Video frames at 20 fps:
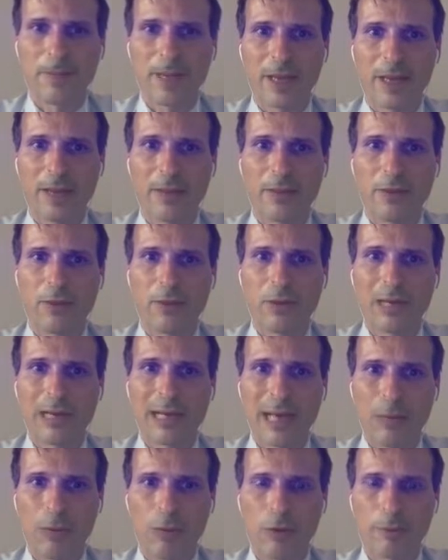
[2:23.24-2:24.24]
at the
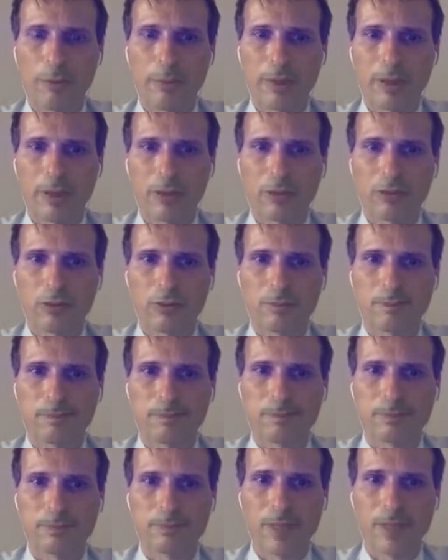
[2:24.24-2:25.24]
lower part.
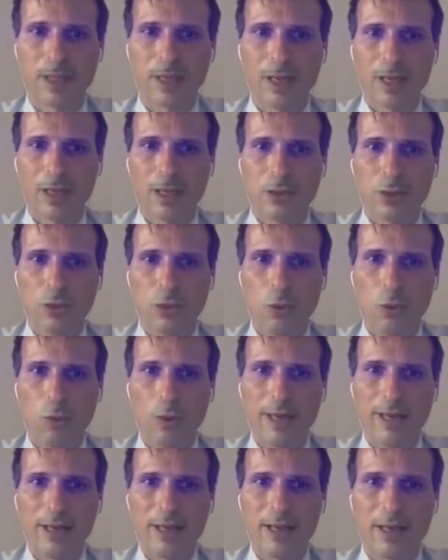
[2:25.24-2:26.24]
So
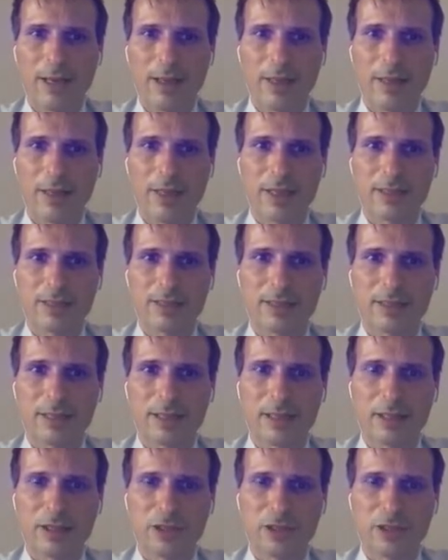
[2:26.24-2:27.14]
when this